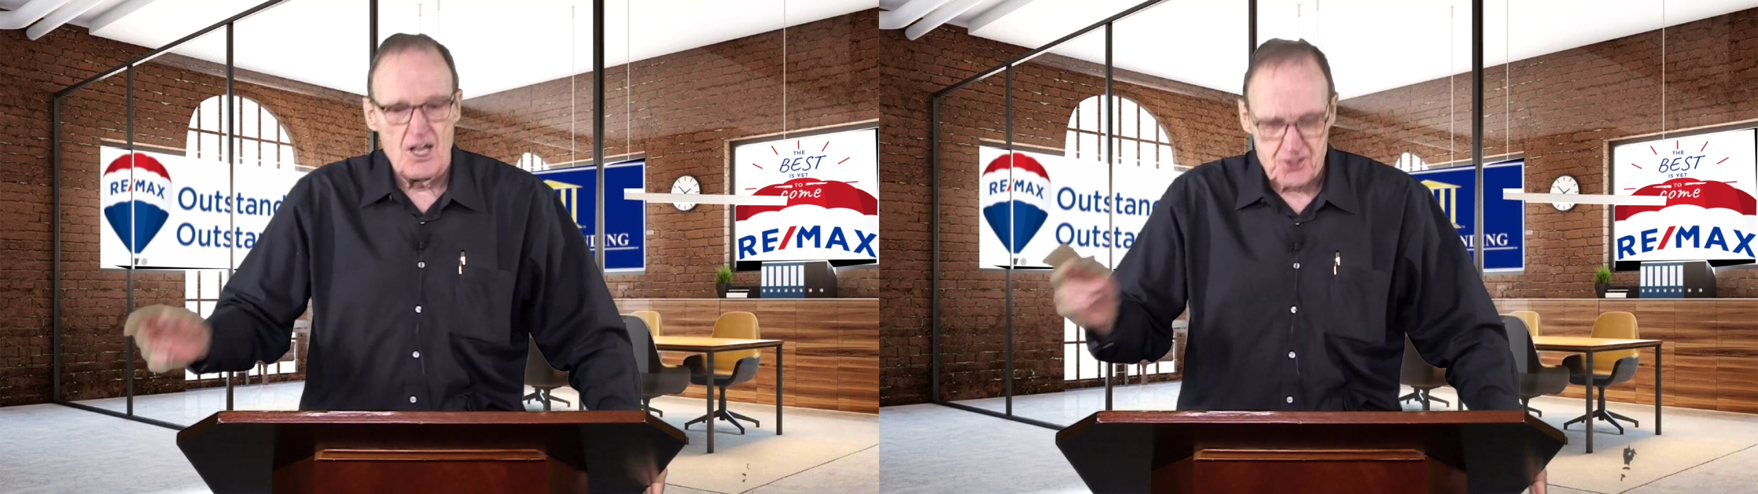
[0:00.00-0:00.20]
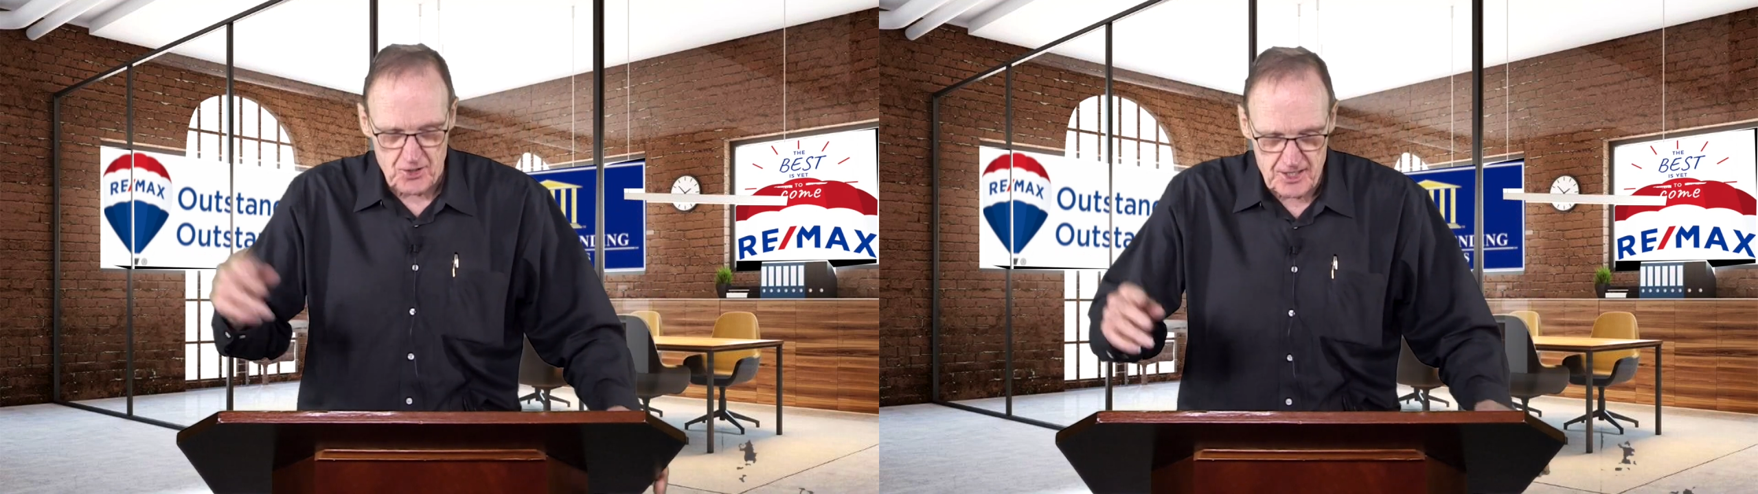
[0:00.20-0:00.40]

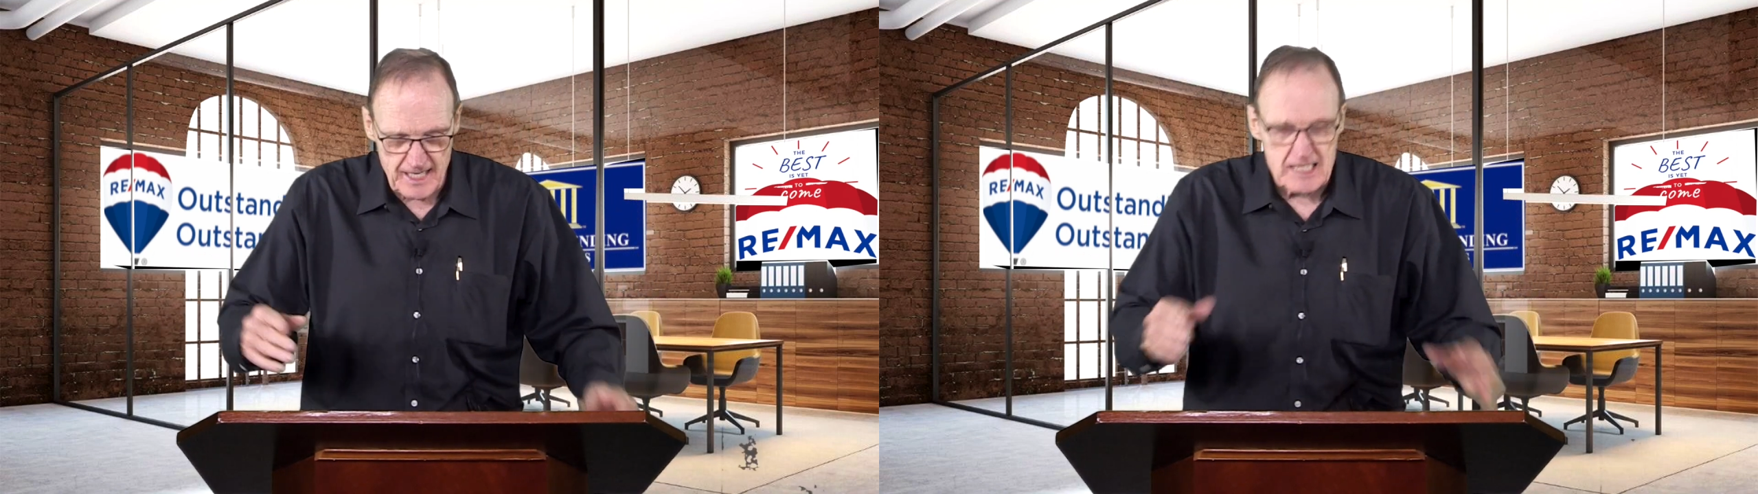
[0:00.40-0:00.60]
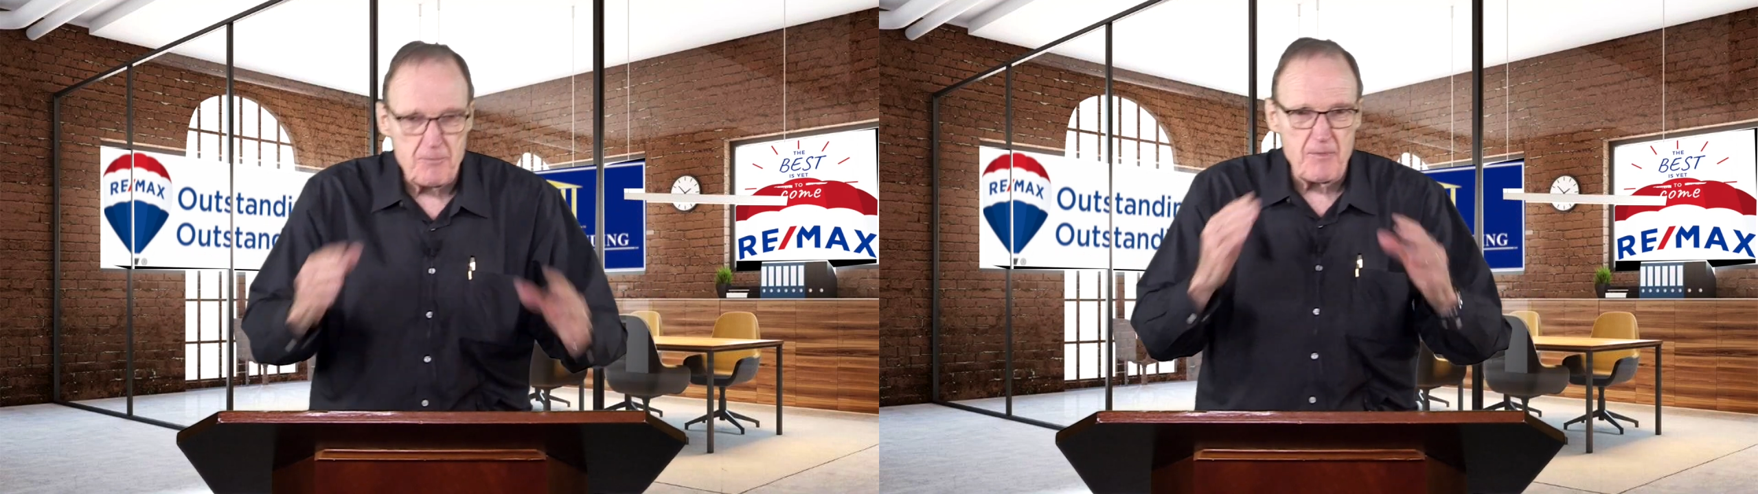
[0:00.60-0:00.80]
So you
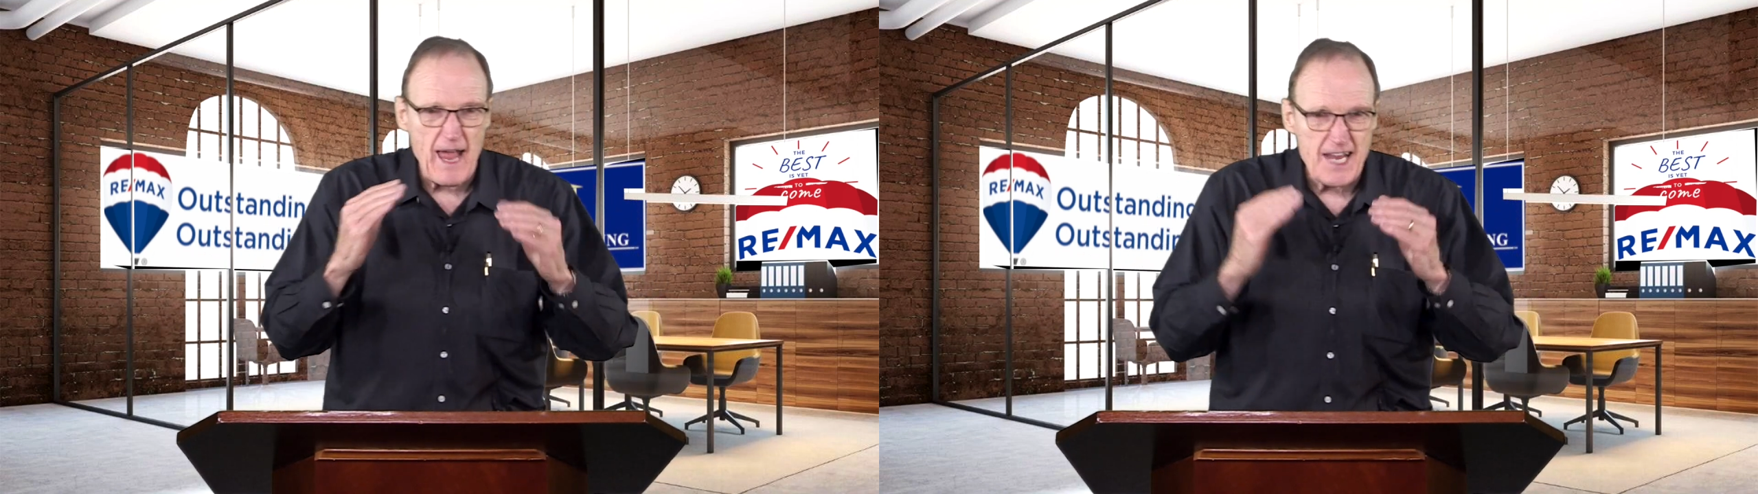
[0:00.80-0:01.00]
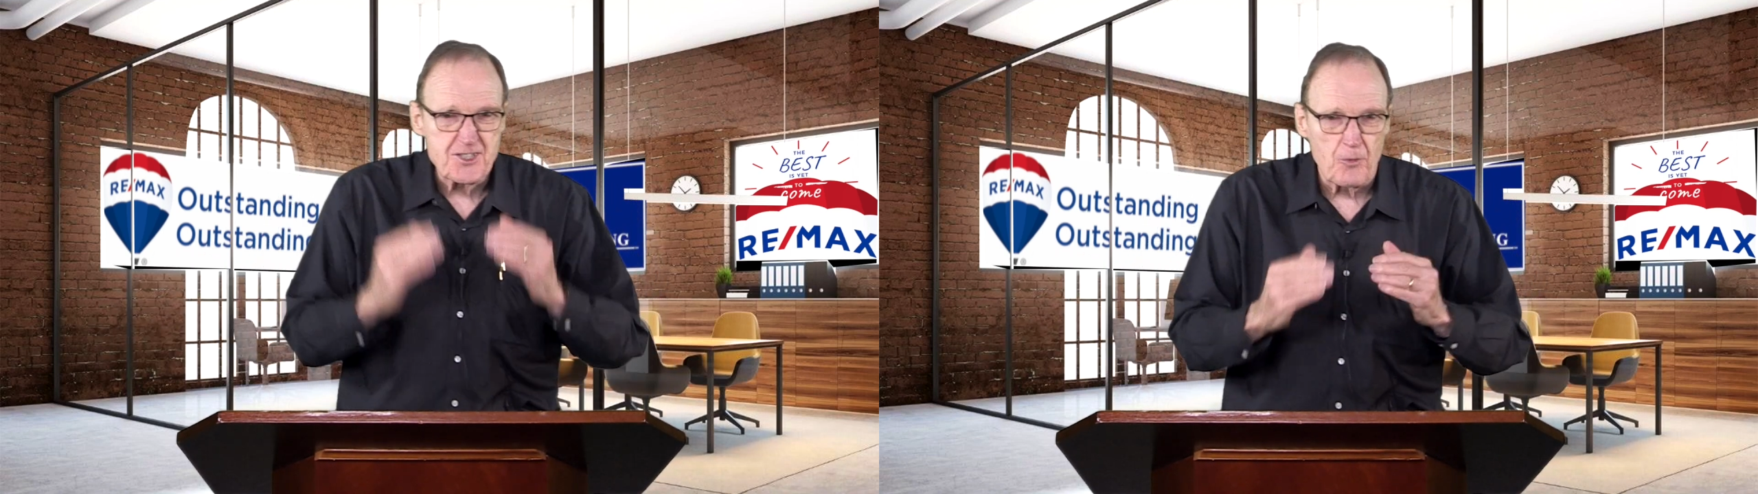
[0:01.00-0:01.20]
need to,
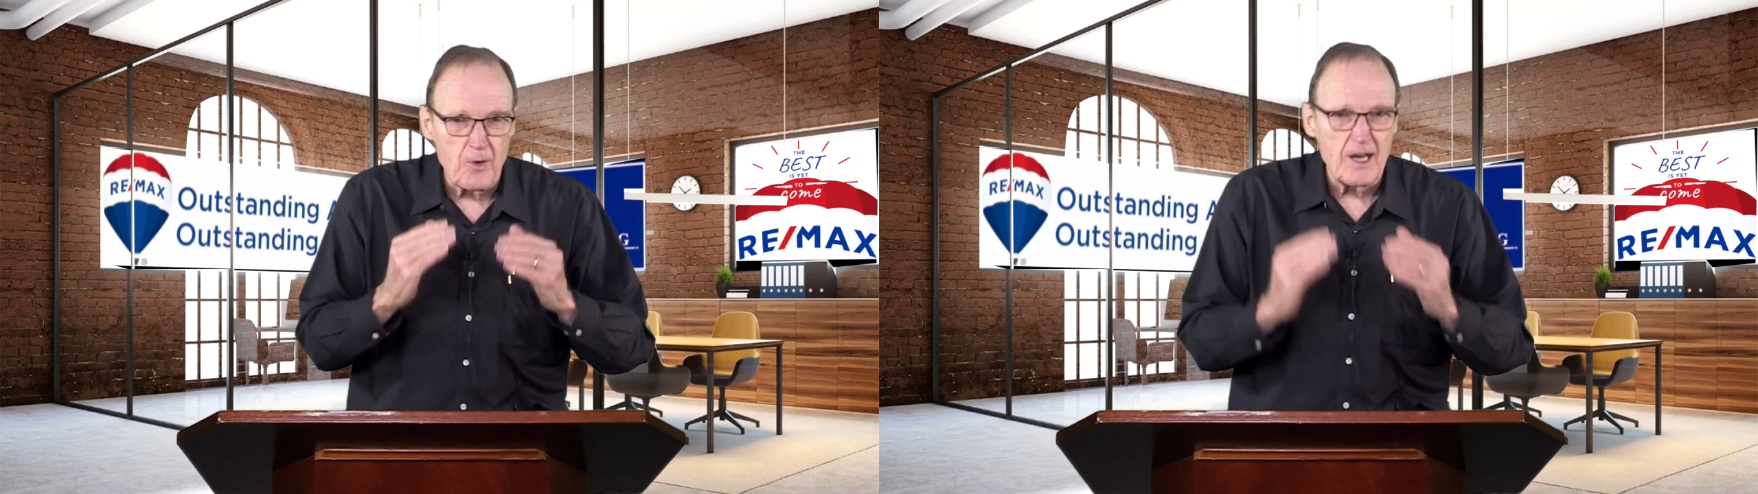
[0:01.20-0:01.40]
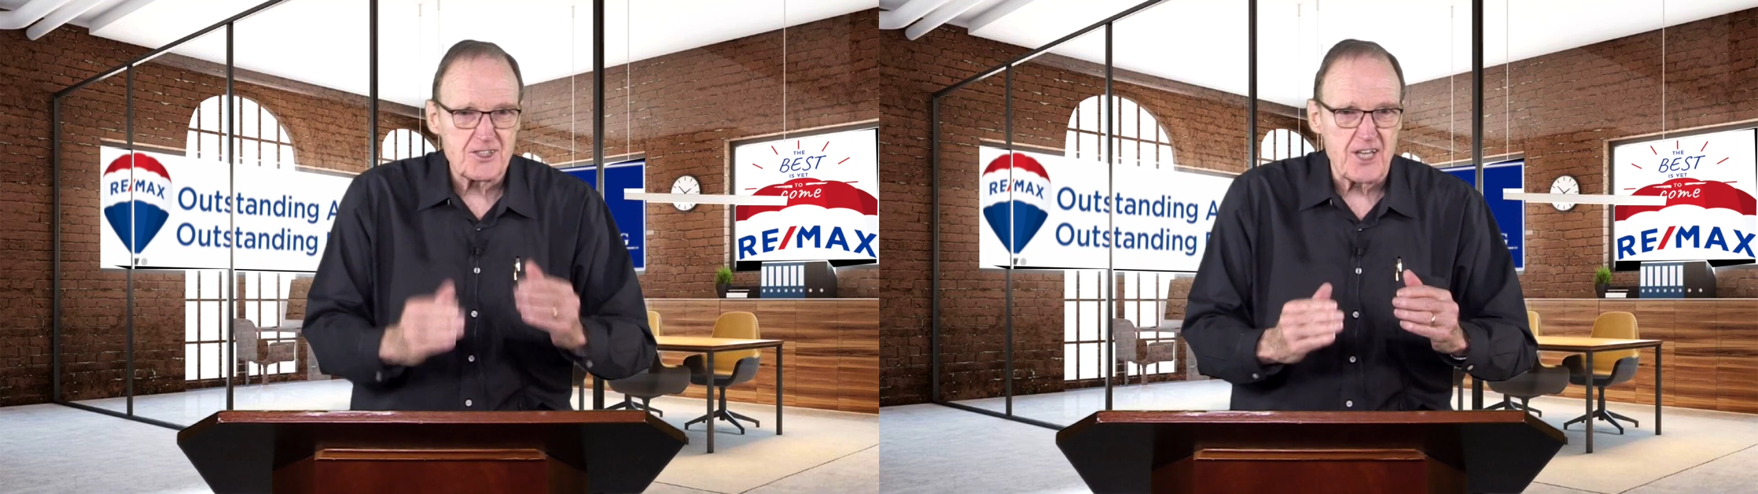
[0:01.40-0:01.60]
as the
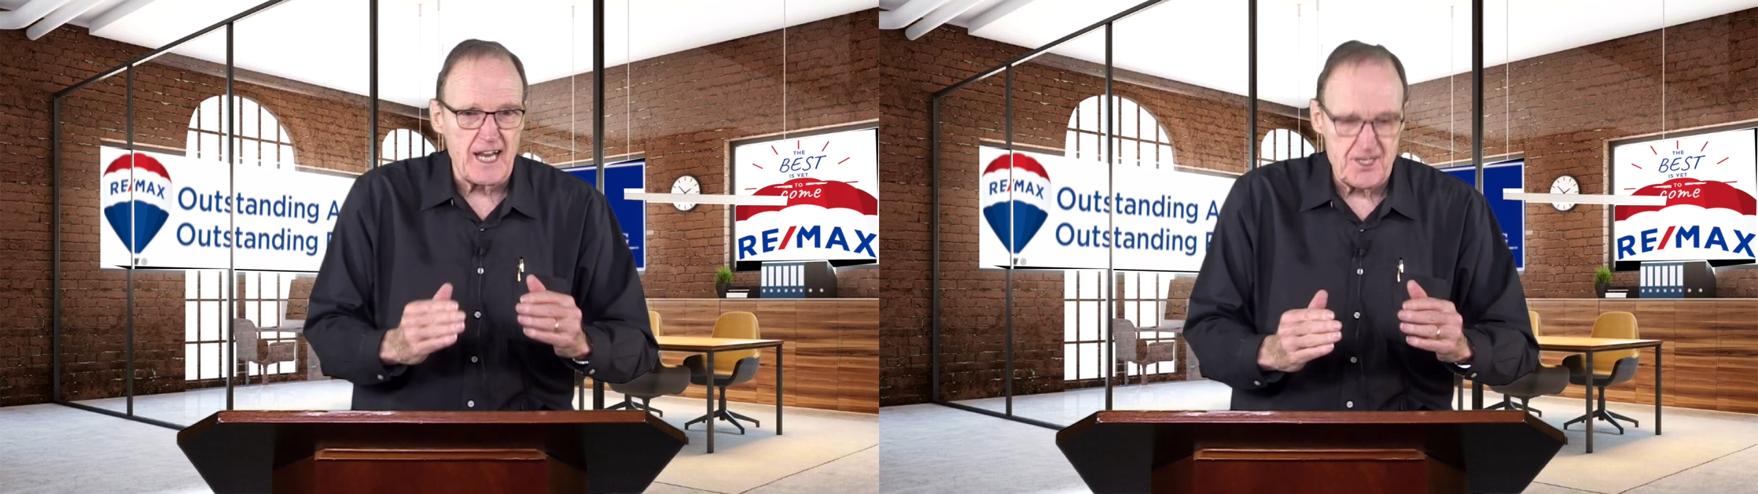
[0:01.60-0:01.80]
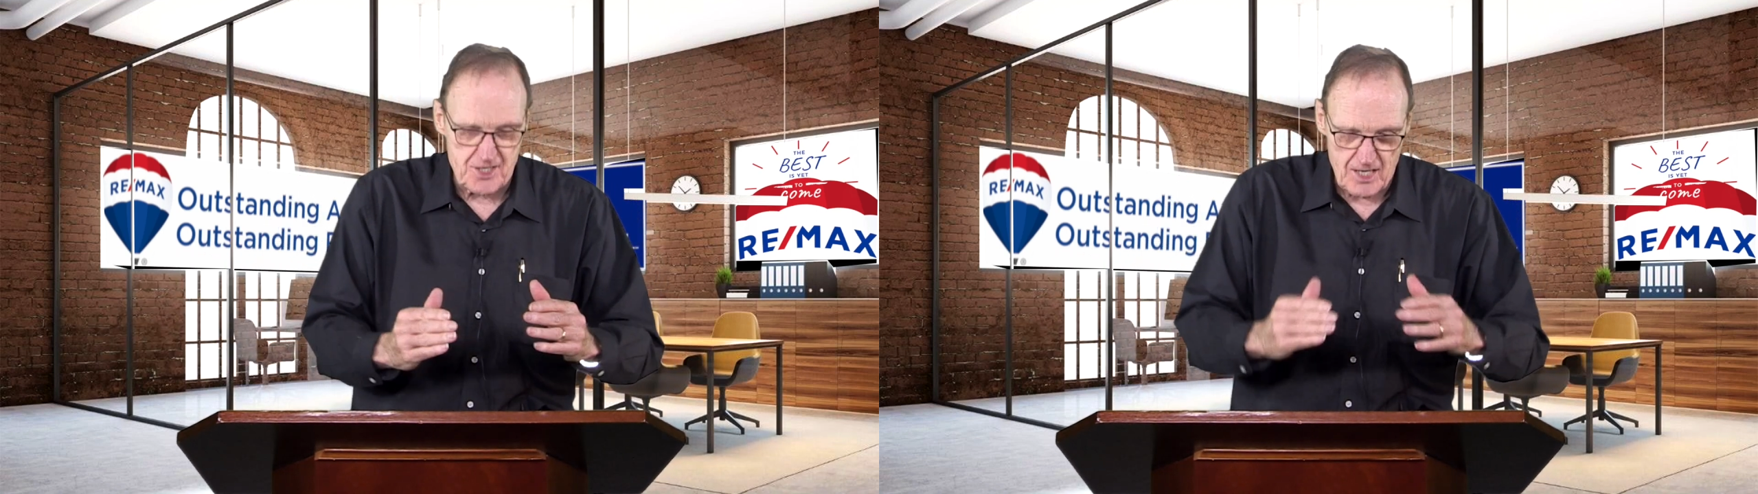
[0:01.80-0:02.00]
real estate
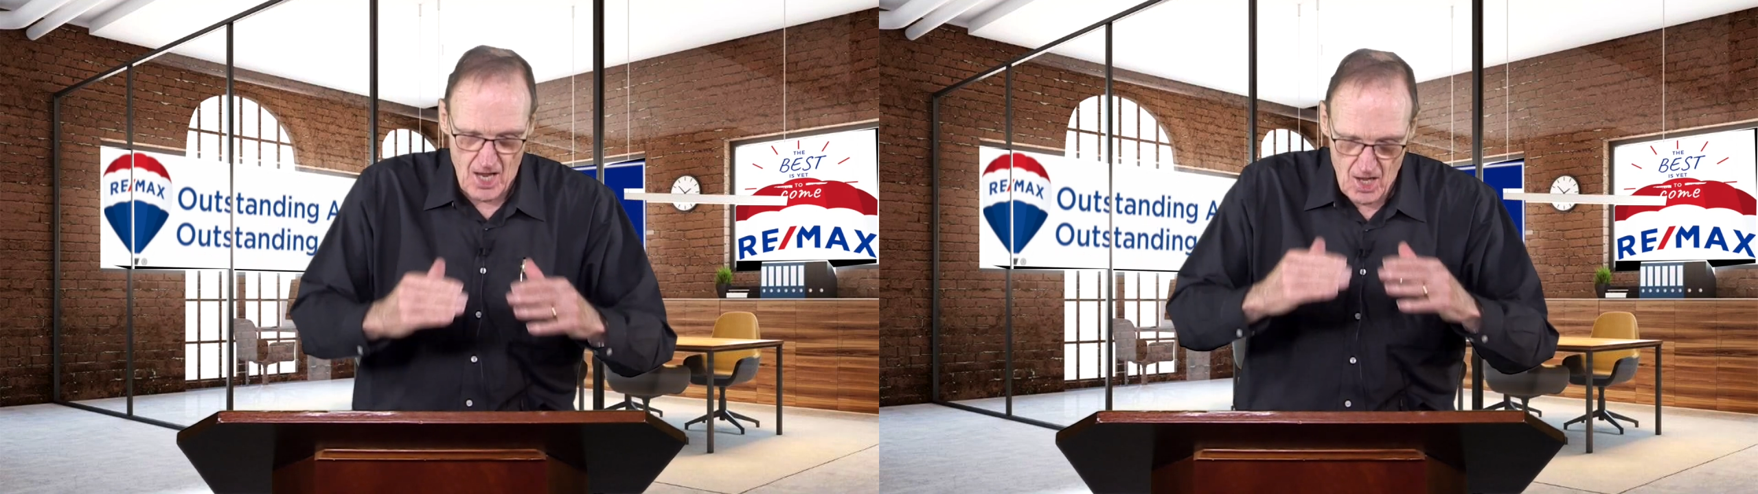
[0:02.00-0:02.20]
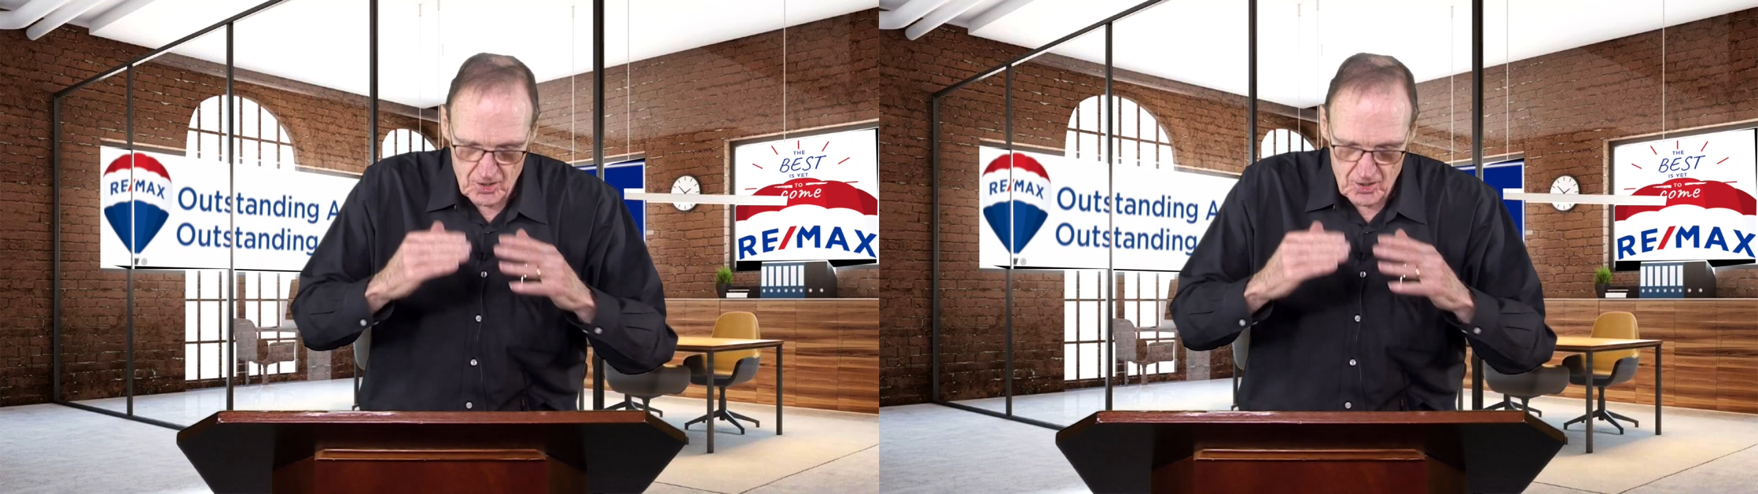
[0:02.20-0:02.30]
agent,